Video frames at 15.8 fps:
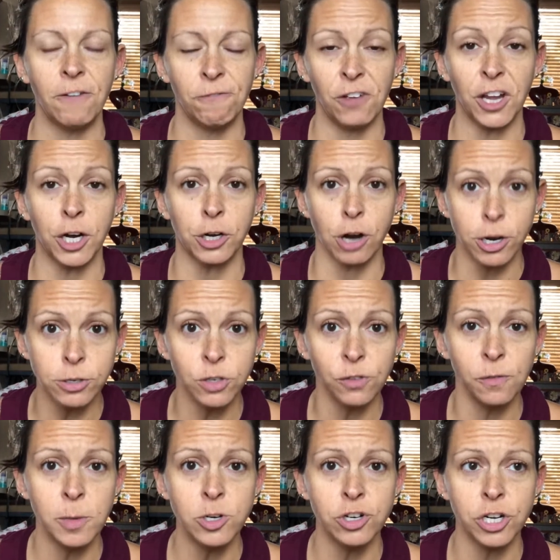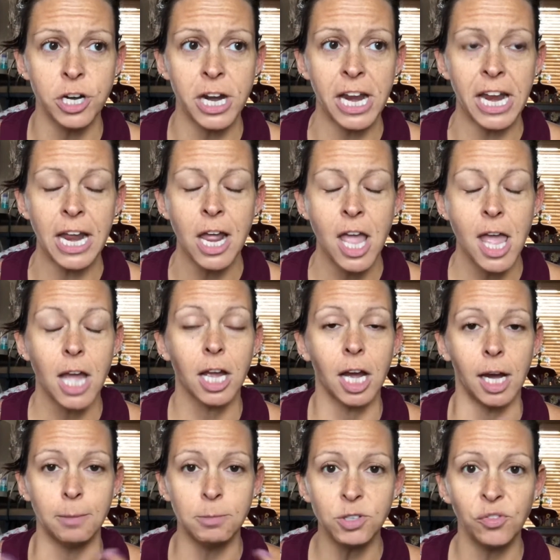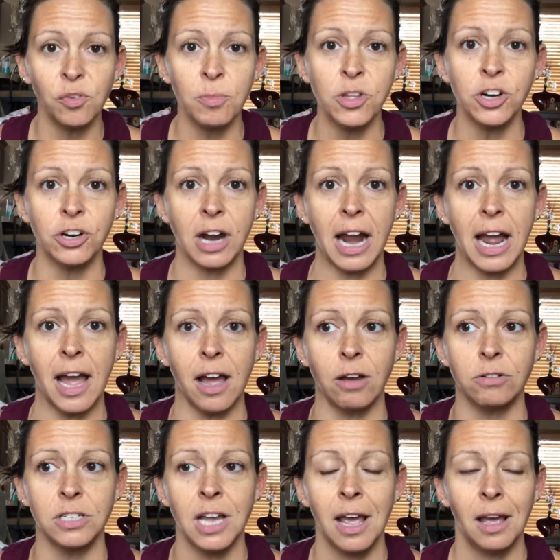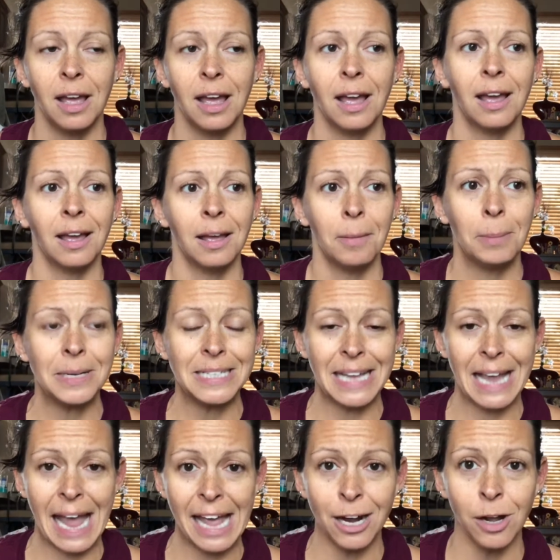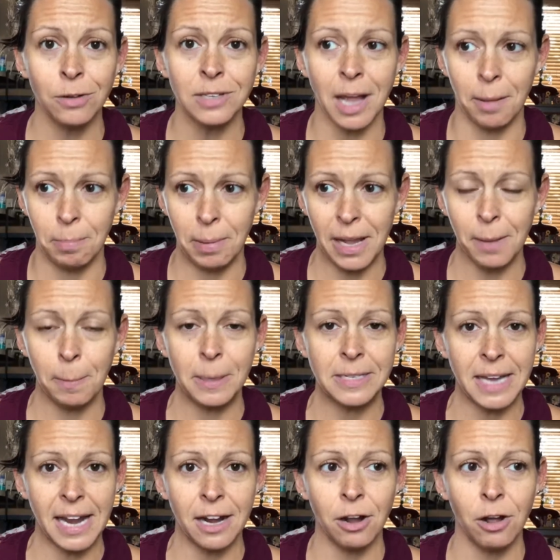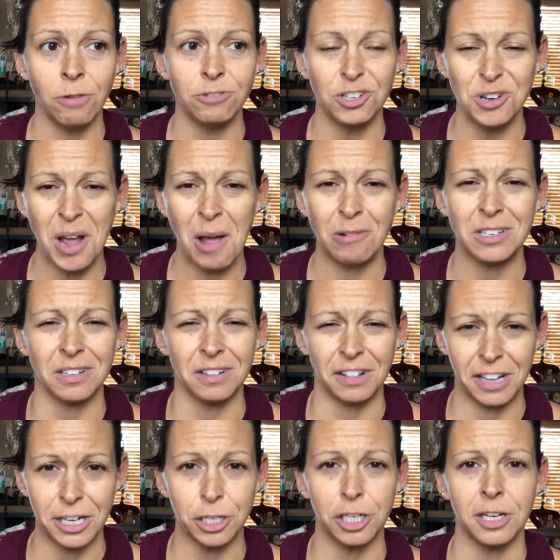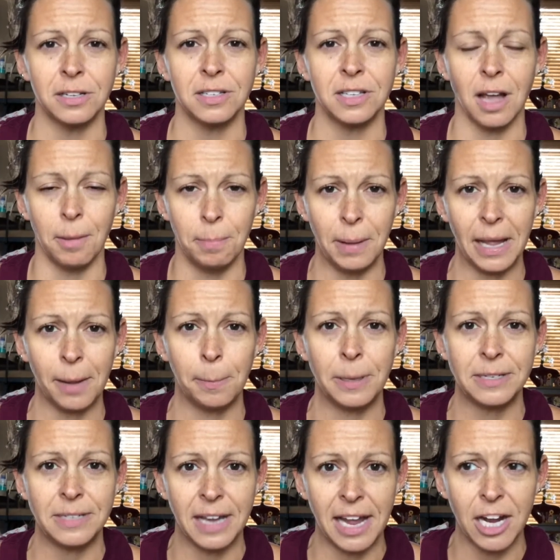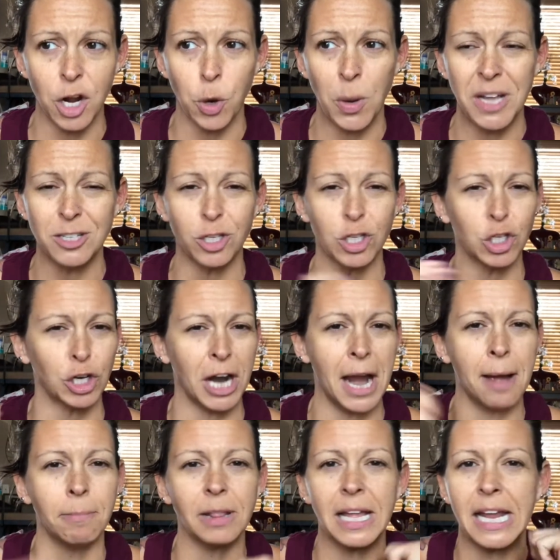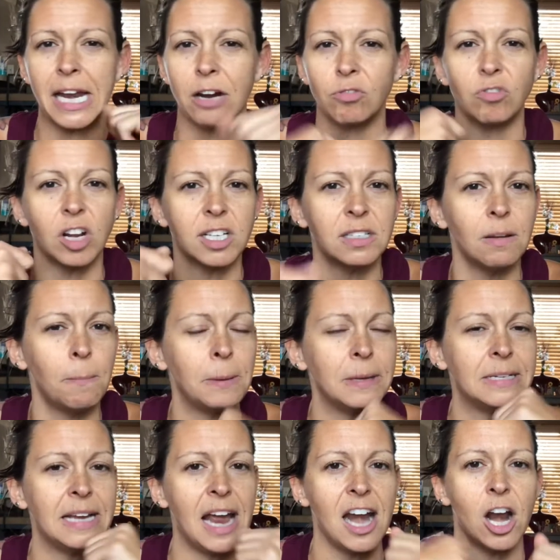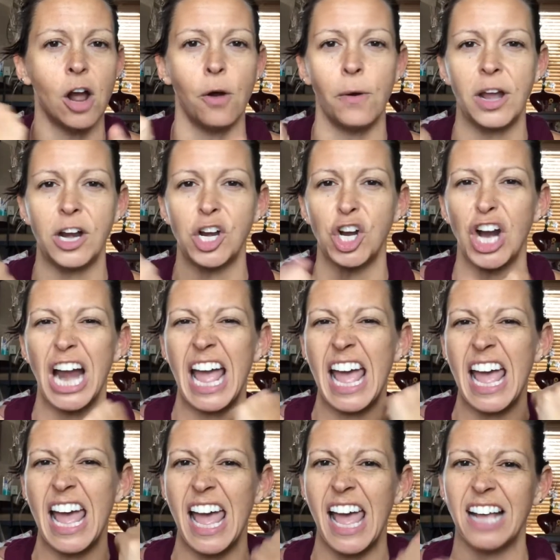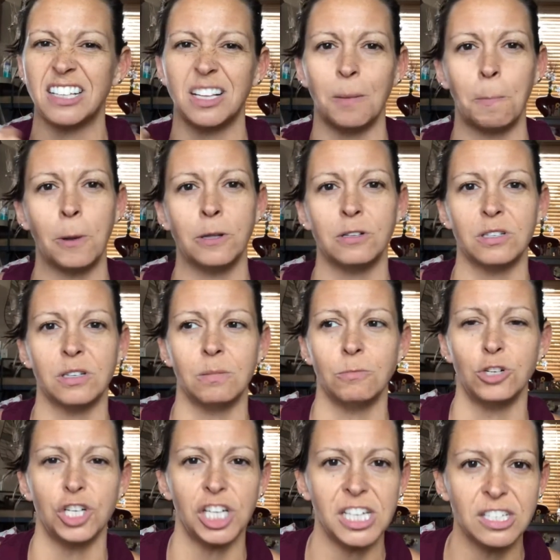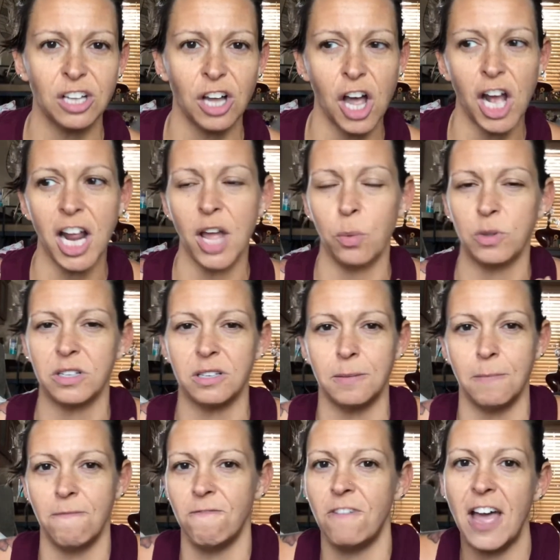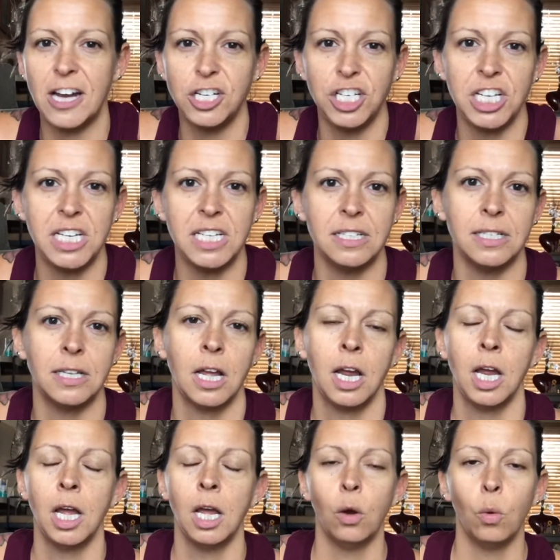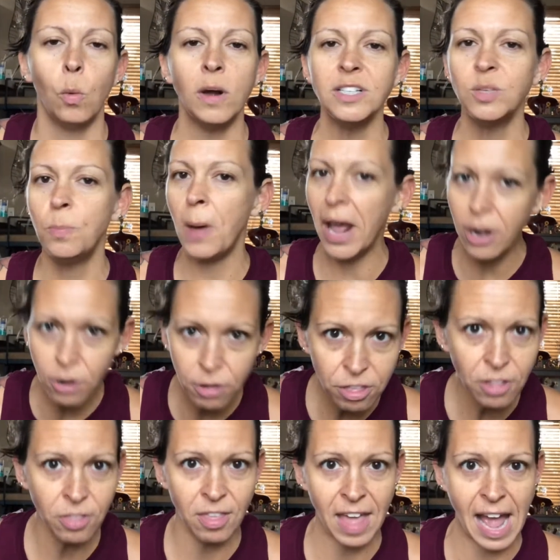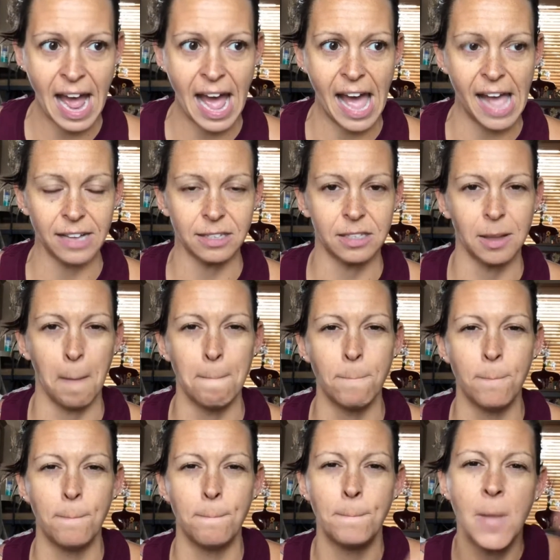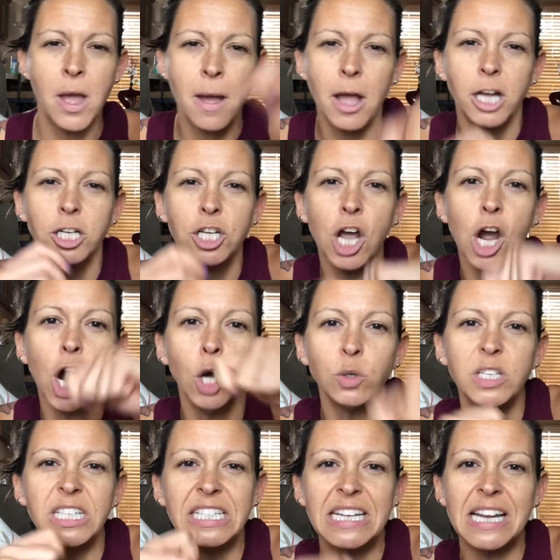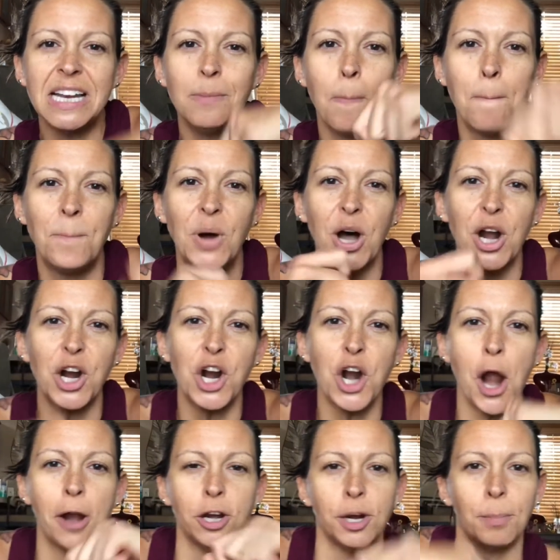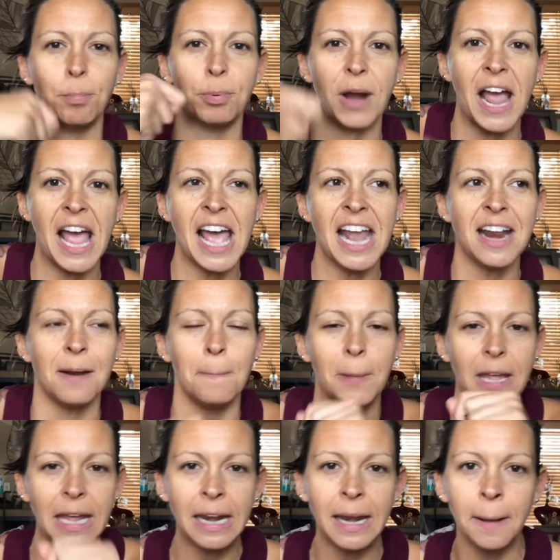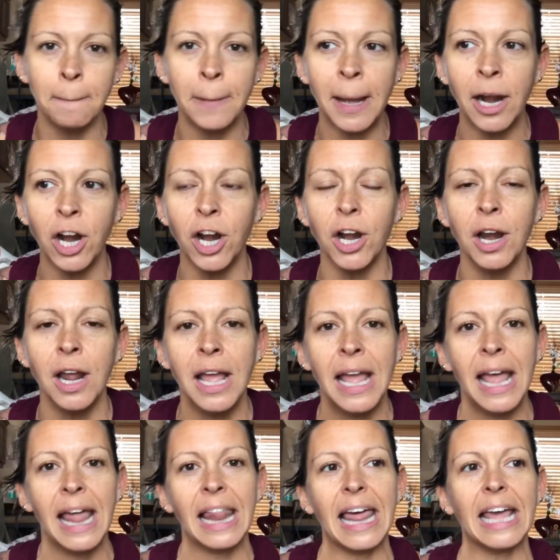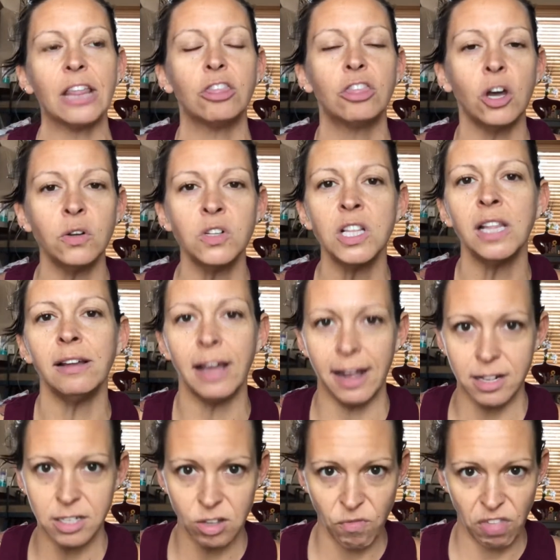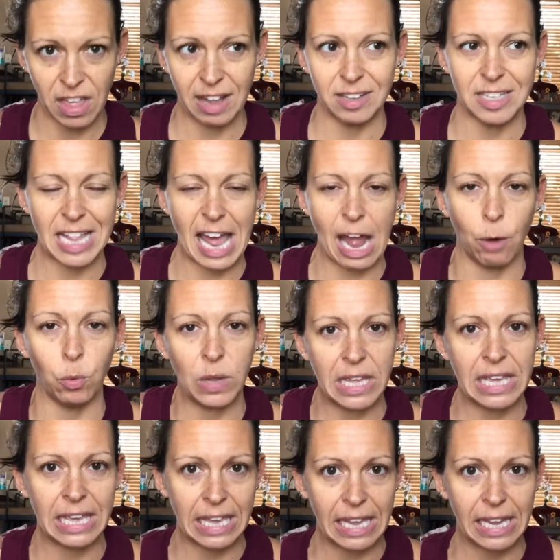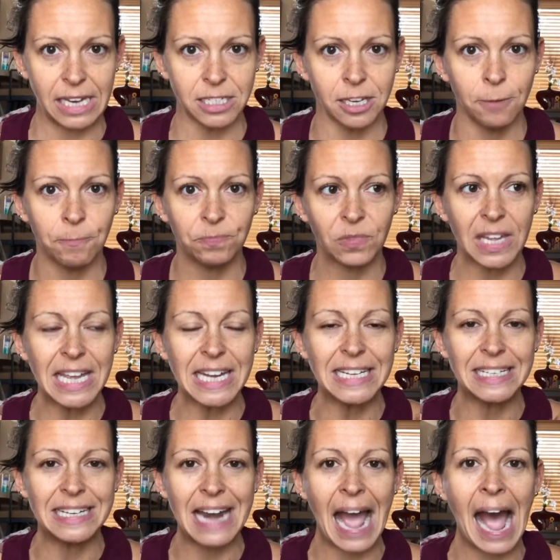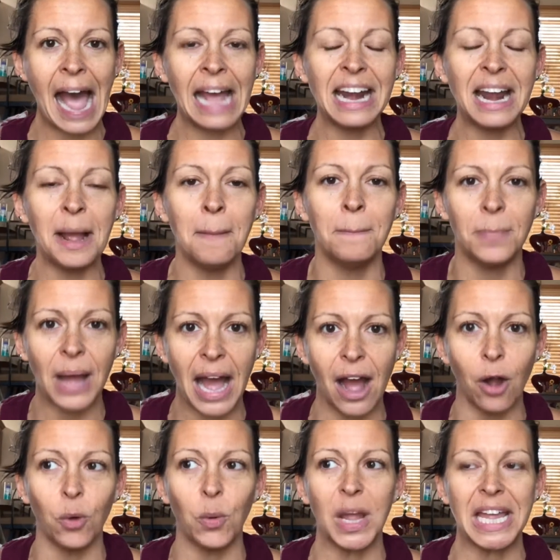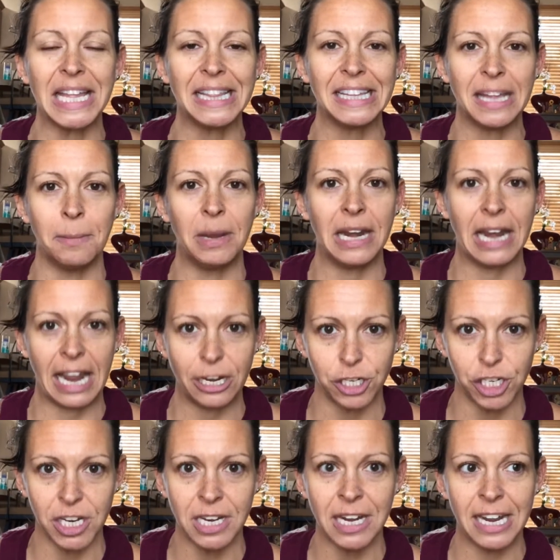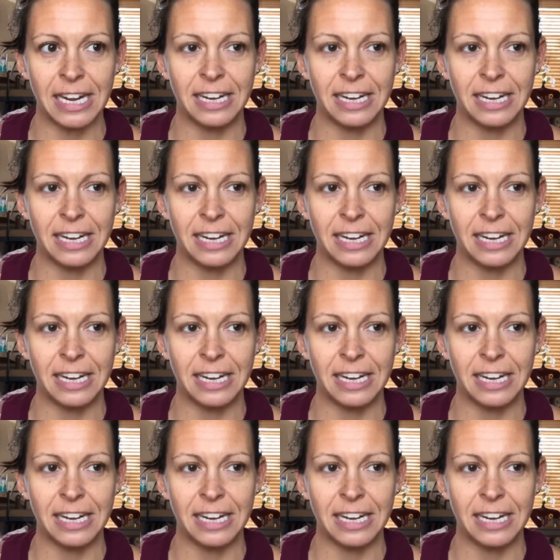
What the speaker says: If it grows from a tree, comes from the ground, potatoes, a baked potato, do you know how delicious a baked potato is? Scrambling a russet potato in your eggs and putting some cheese on it with some veggies. What's better than that? Some toasted butter on your bread and peanut butter. Like, those are the kinds of things that we eat. It is not about elimination.